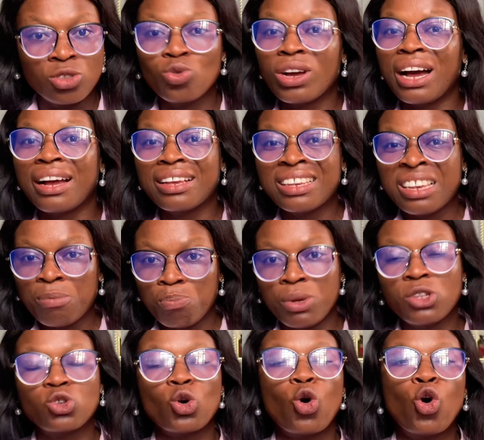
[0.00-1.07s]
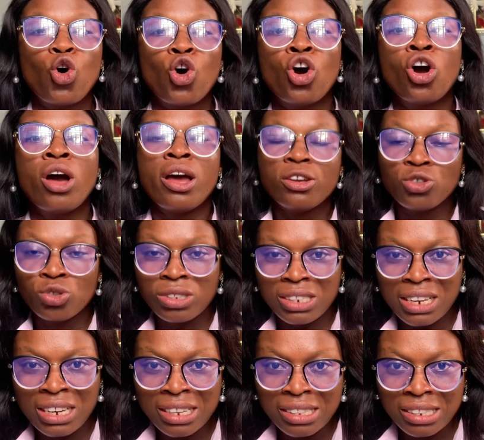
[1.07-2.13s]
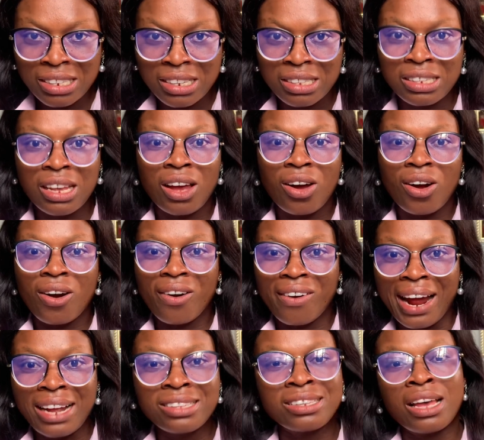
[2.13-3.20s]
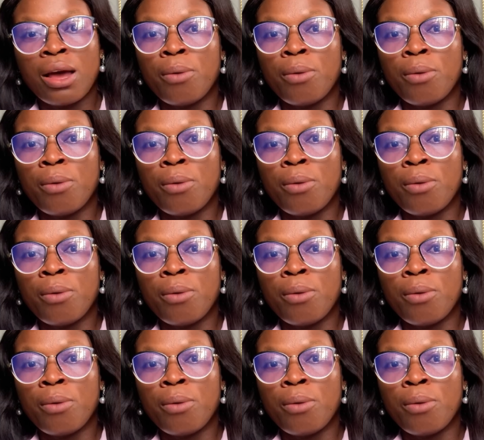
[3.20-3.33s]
You can keep it or you delete it. All right.